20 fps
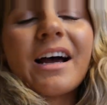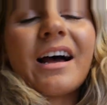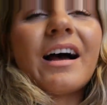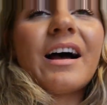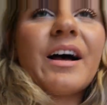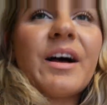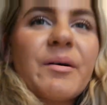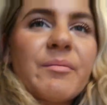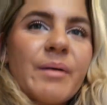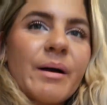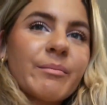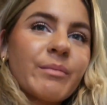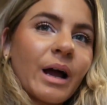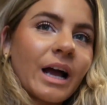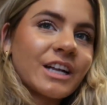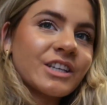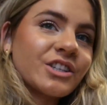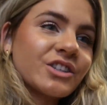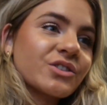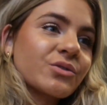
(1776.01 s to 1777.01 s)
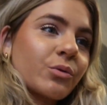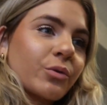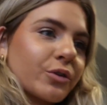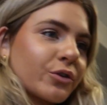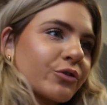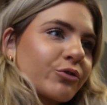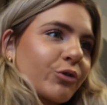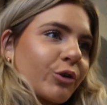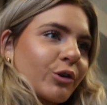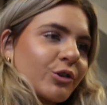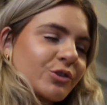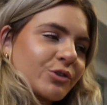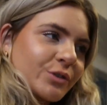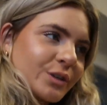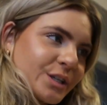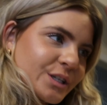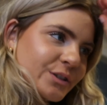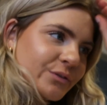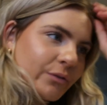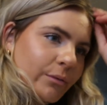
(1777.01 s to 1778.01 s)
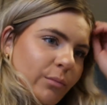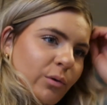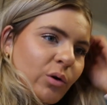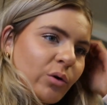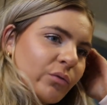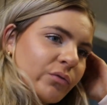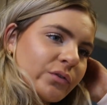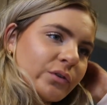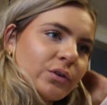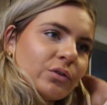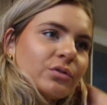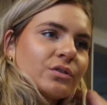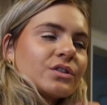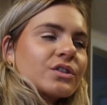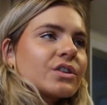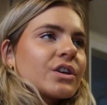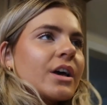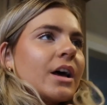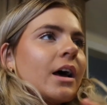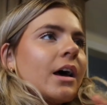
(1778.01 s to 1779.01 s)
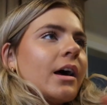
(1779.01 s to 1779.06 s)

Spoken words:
I just ordered groceries from Whole Foods